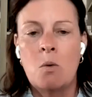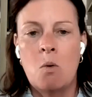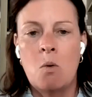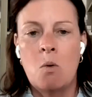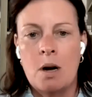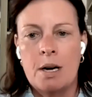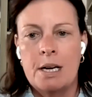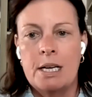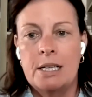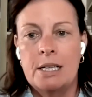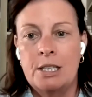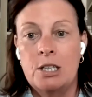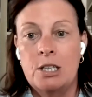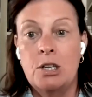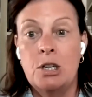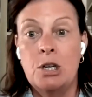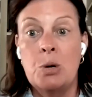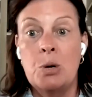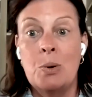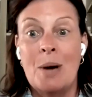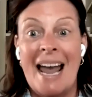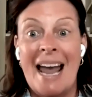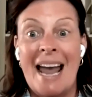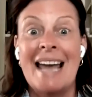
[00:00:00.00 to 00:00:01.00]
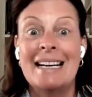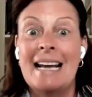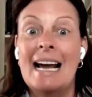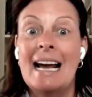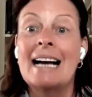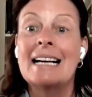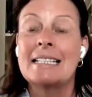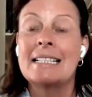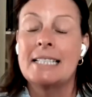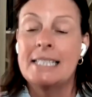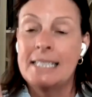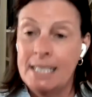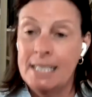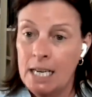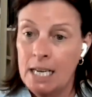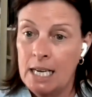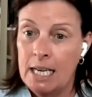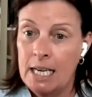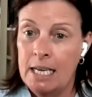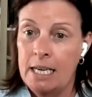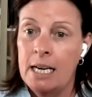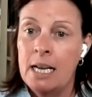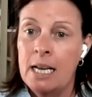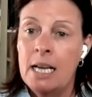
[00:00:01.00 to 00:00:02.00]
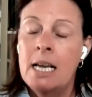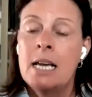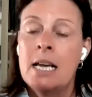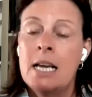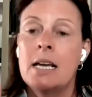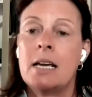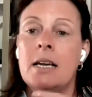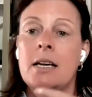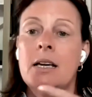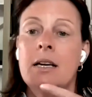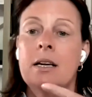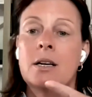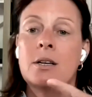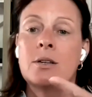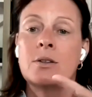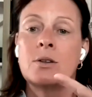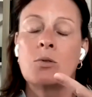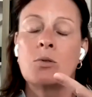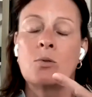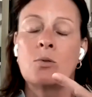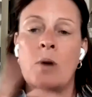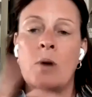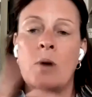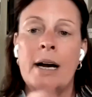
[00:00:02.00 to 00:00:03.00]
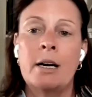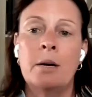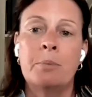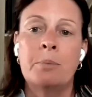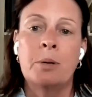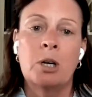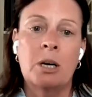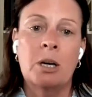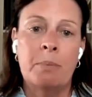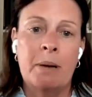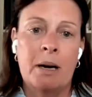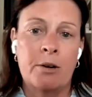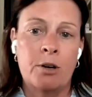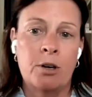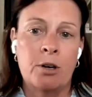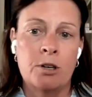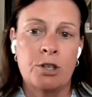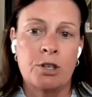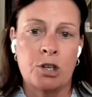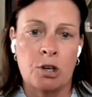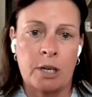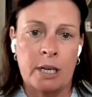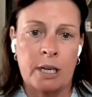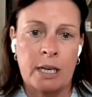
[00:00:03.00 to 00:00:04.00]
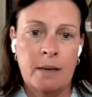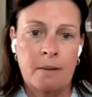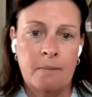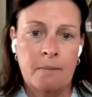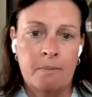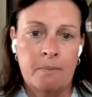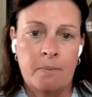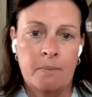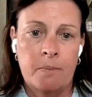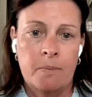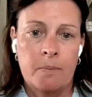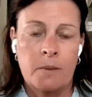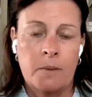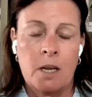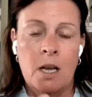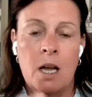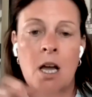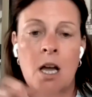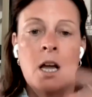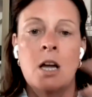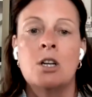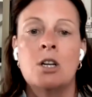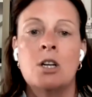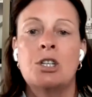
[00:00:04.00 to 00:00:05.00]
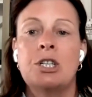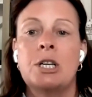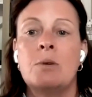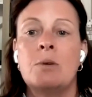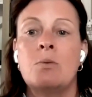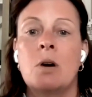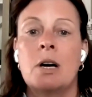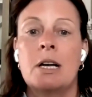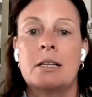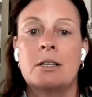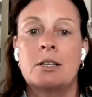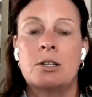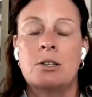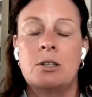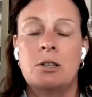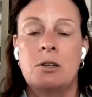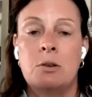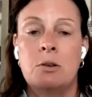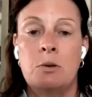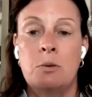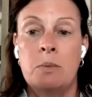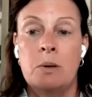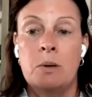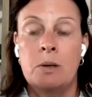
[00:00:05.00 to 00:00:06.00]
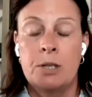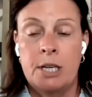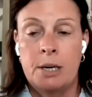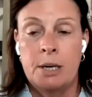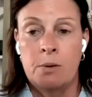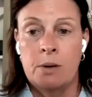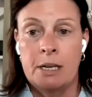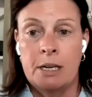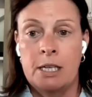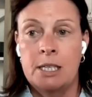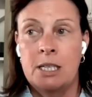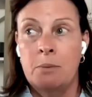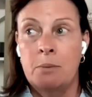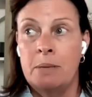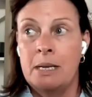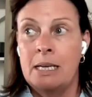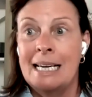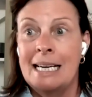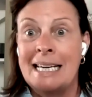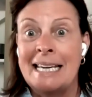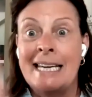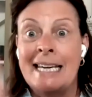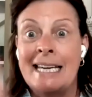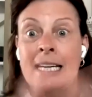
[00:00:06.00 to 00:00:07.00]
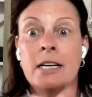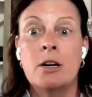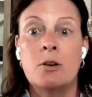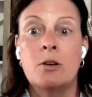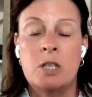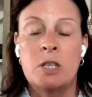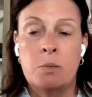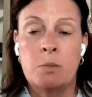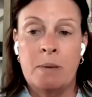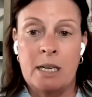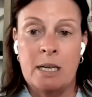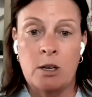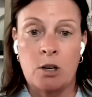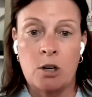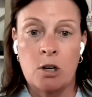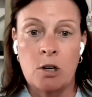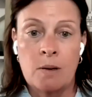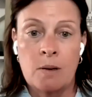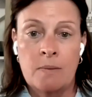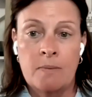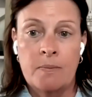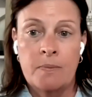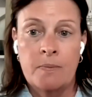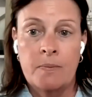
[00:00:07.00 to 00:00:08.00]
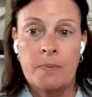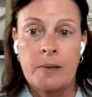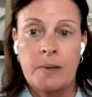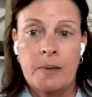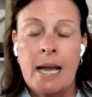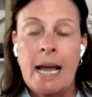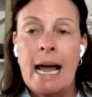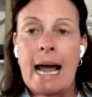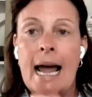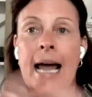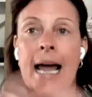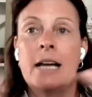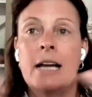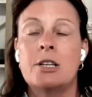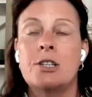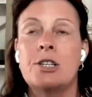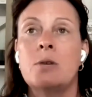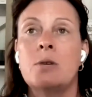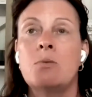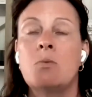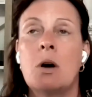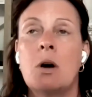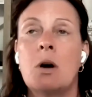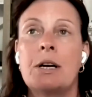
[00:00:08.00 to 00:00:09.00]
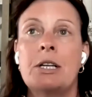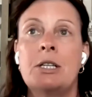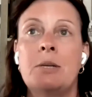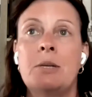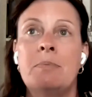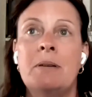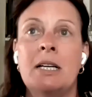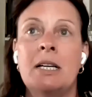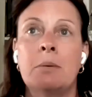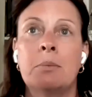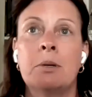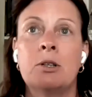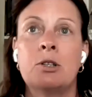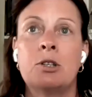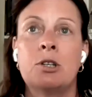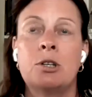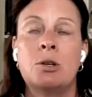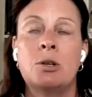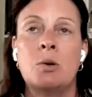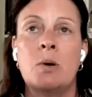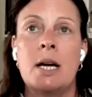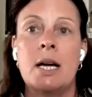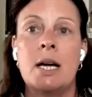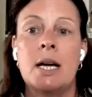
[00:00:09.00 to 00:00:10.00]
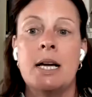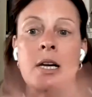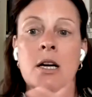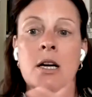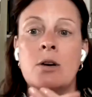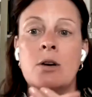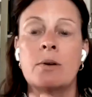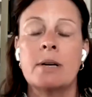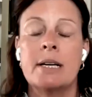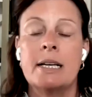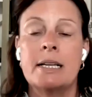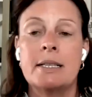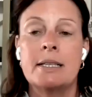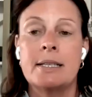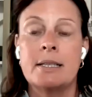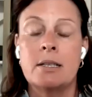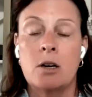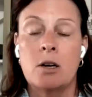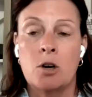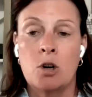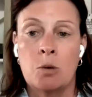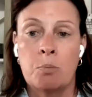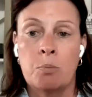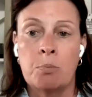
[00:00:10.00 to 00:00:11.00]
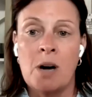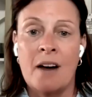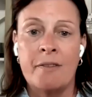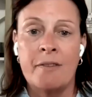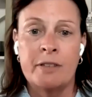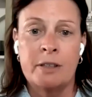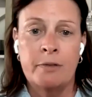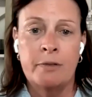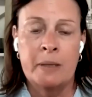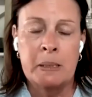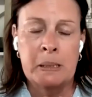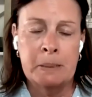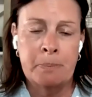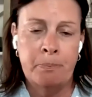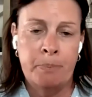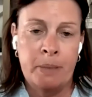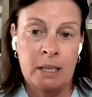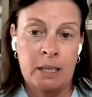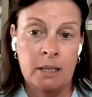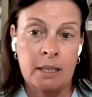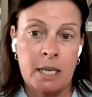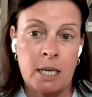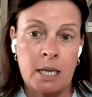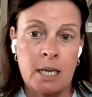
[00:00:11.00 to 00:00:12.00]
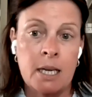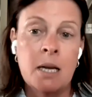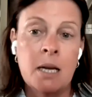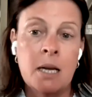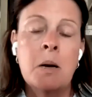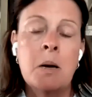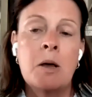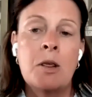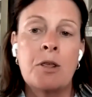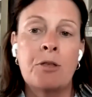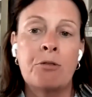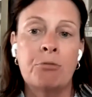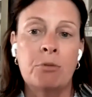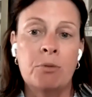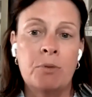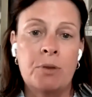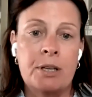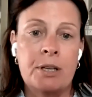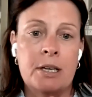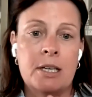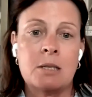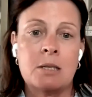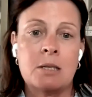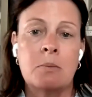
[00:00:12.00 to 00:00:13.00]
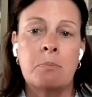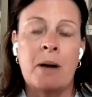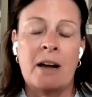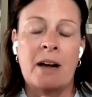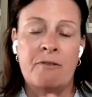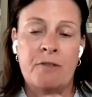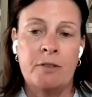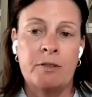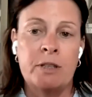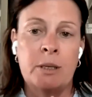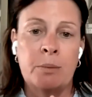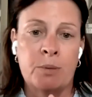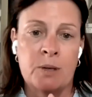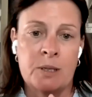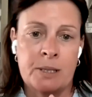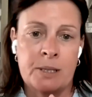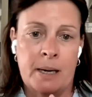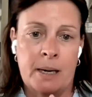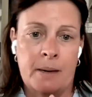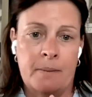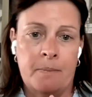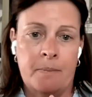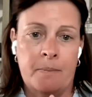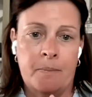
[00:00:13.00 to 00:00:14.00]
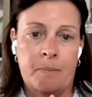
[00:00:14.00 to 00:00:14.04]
wanted to do and has done is write a book about her journey. She wanted to be a keynote speaker, and she wanted to be able to increase her profitability through this by 50%.